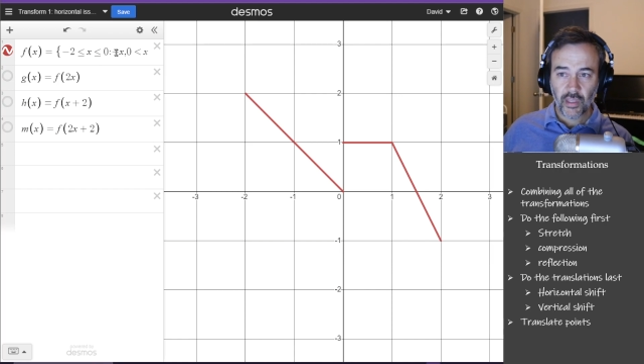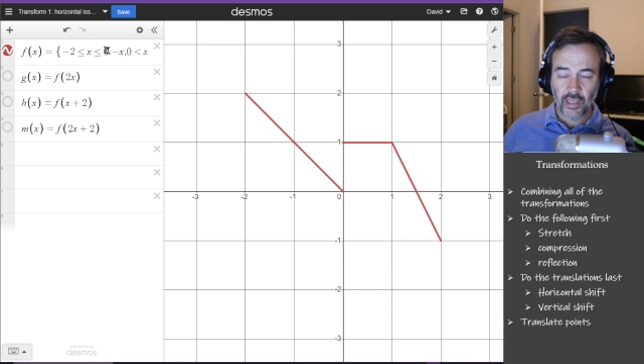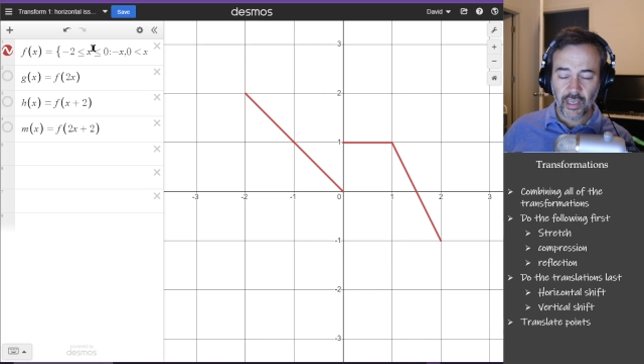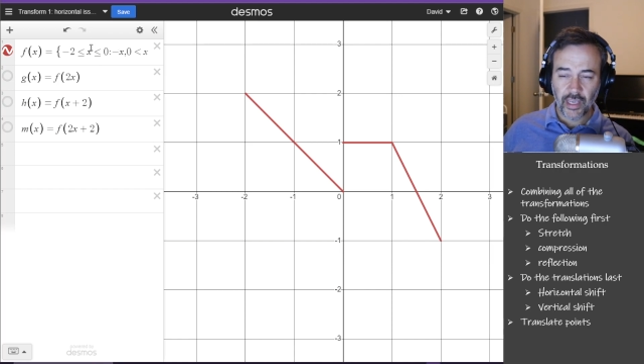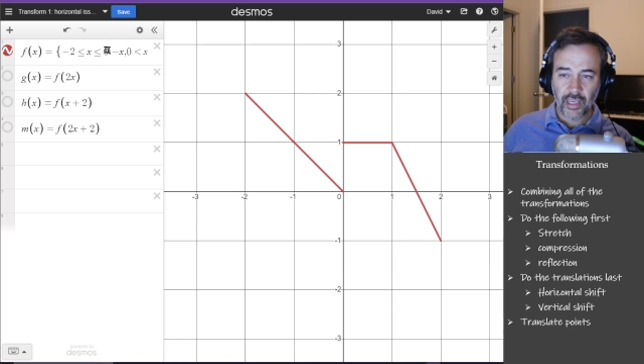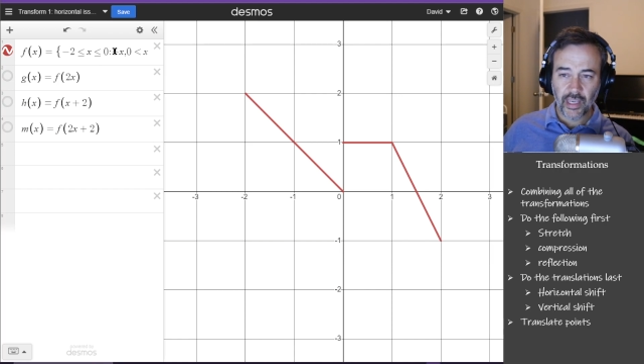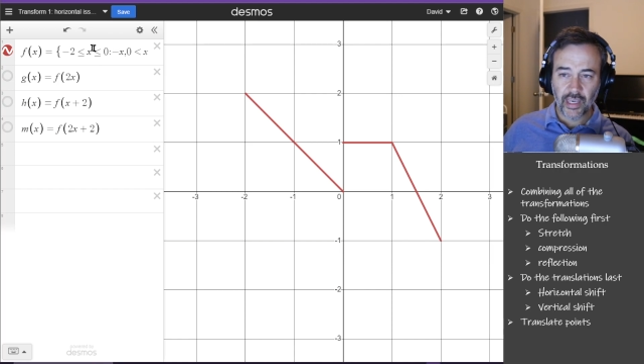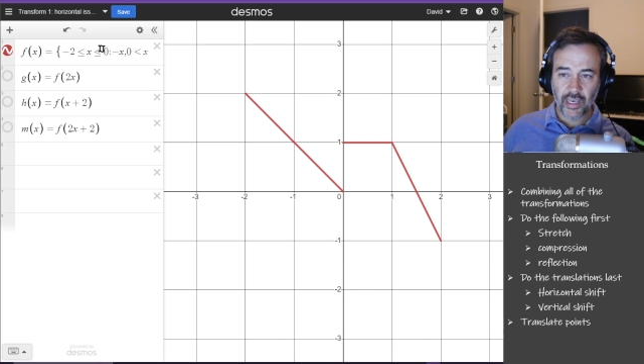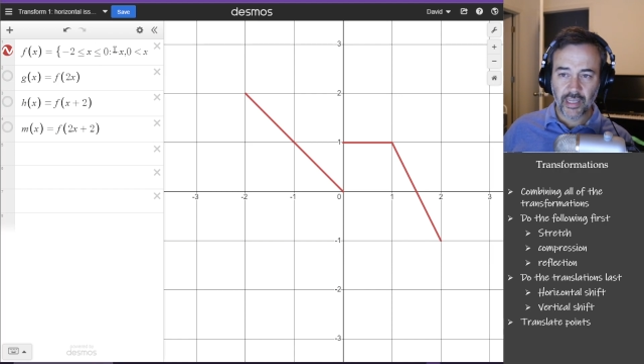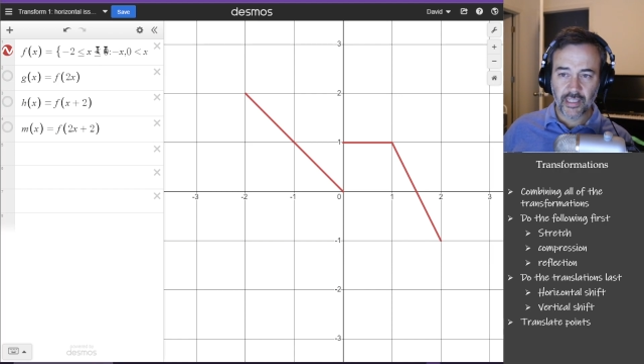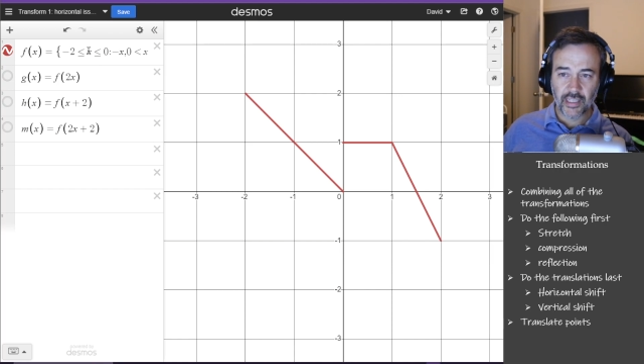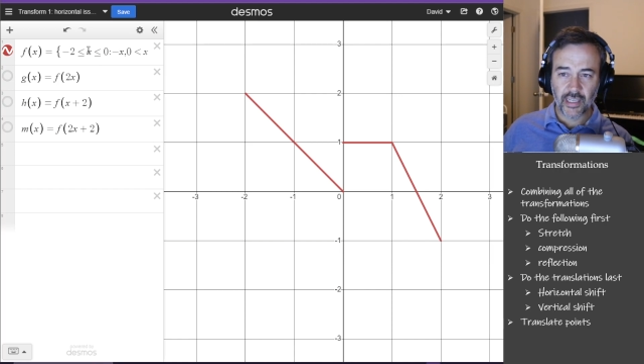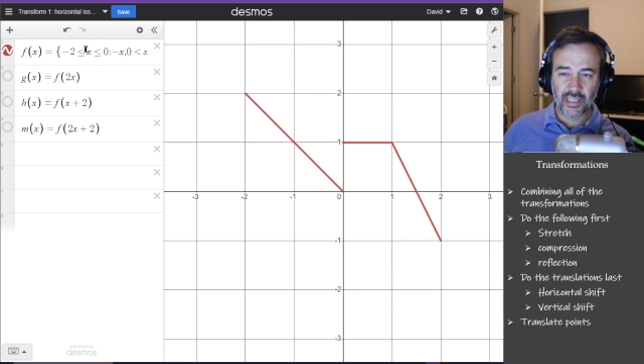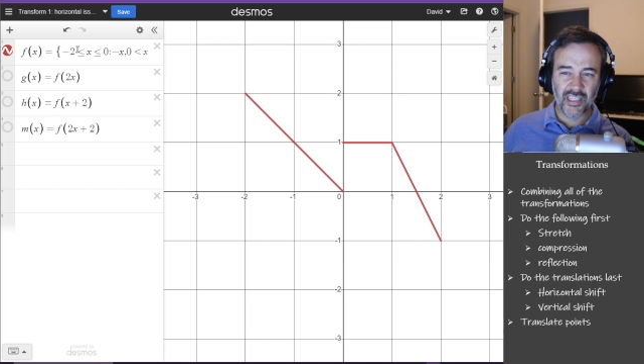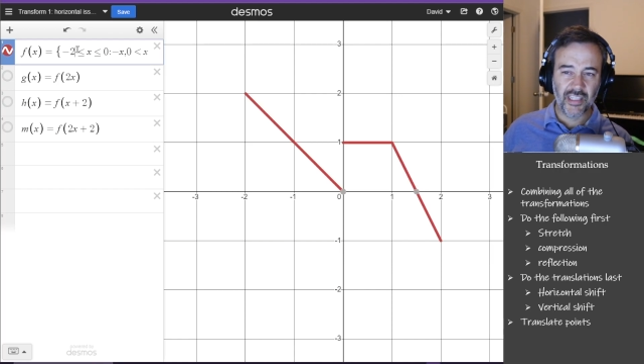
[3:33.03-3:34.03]
and
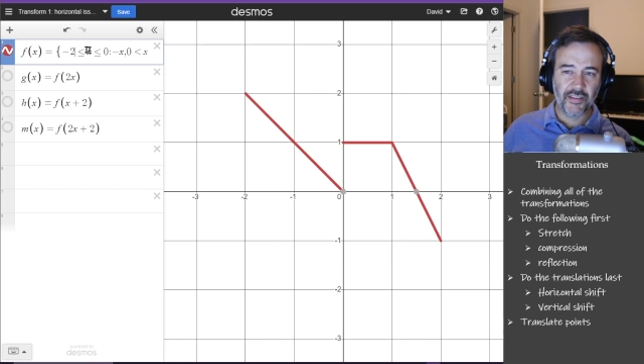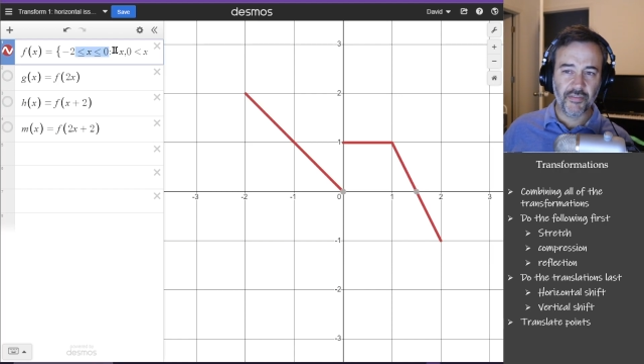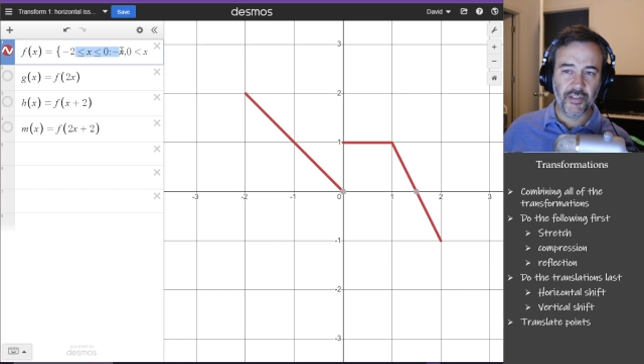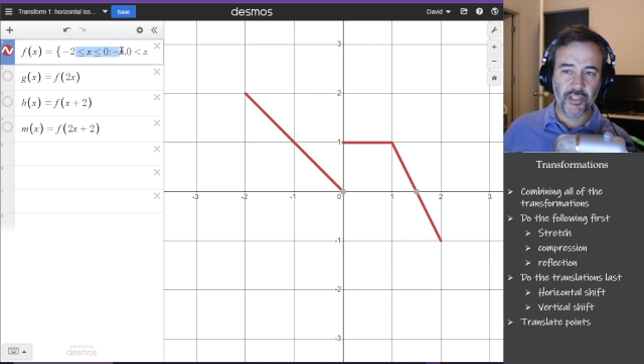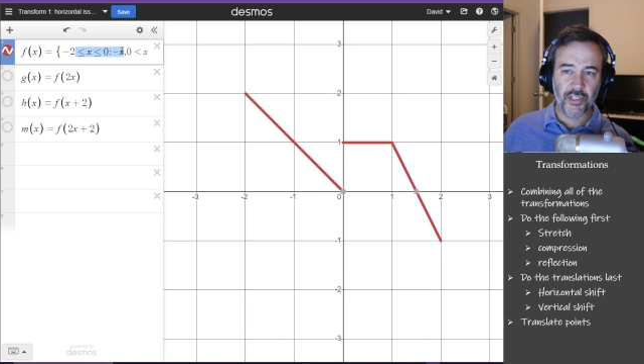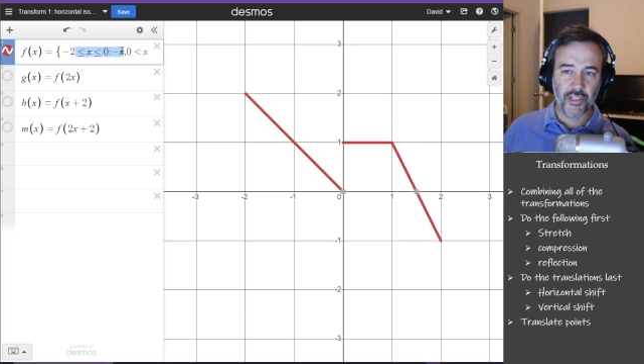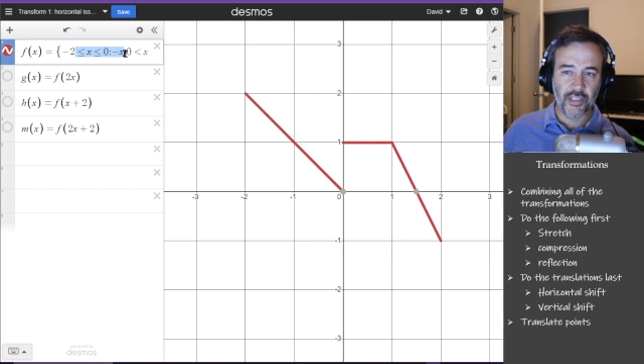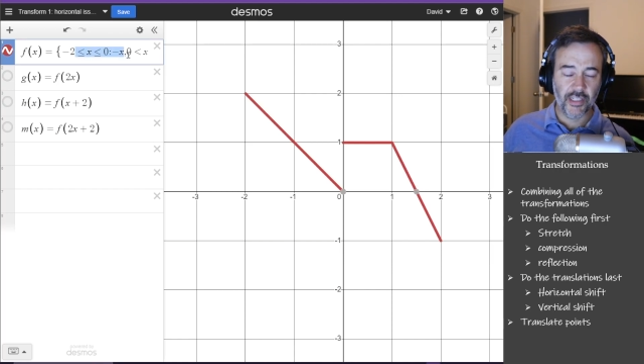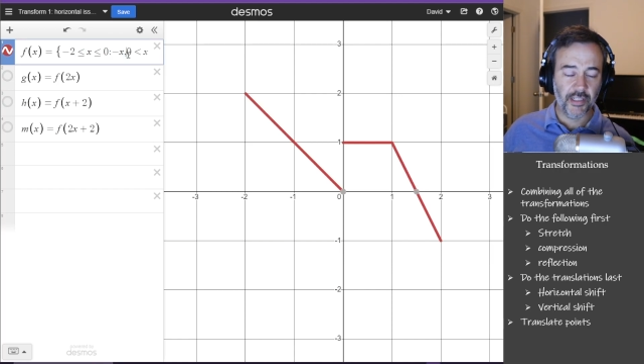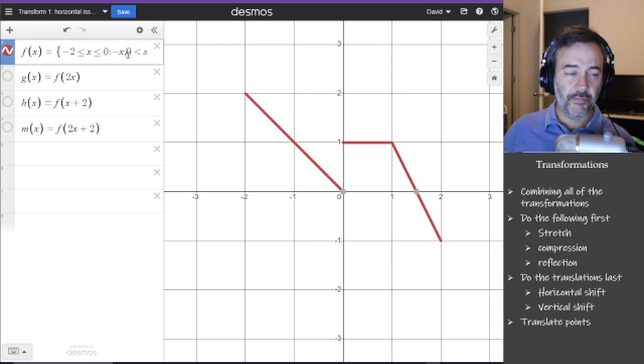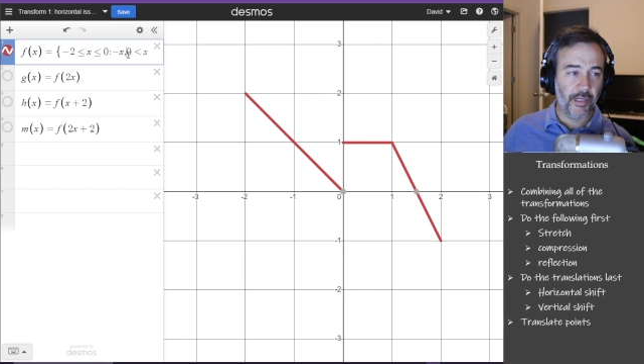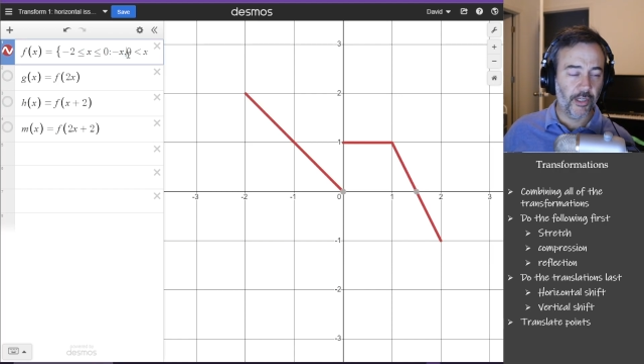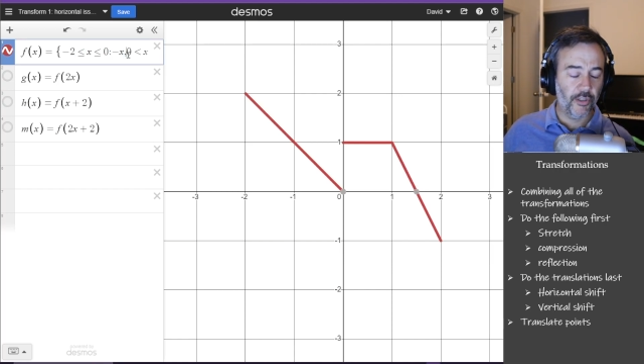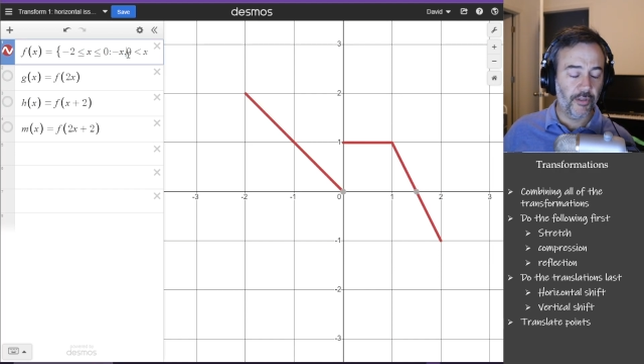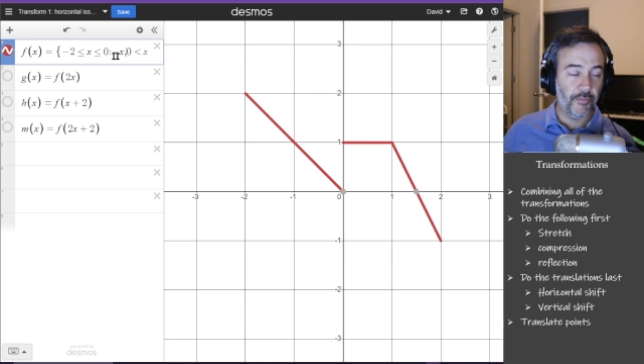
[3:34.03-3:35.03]
the definition doesn't
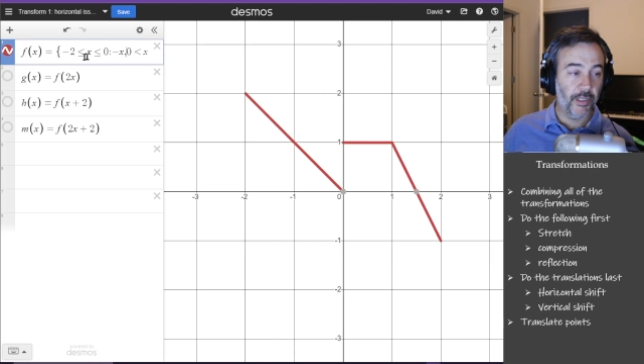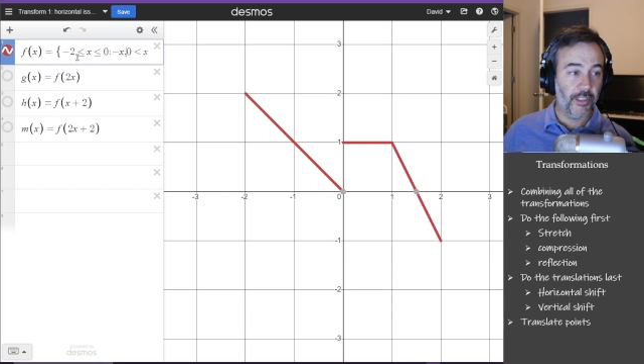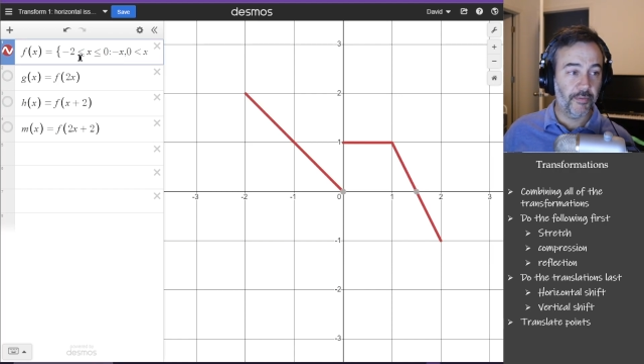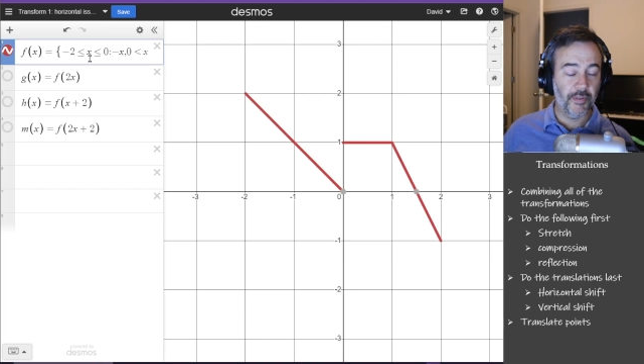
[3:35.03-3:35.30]
matter too much,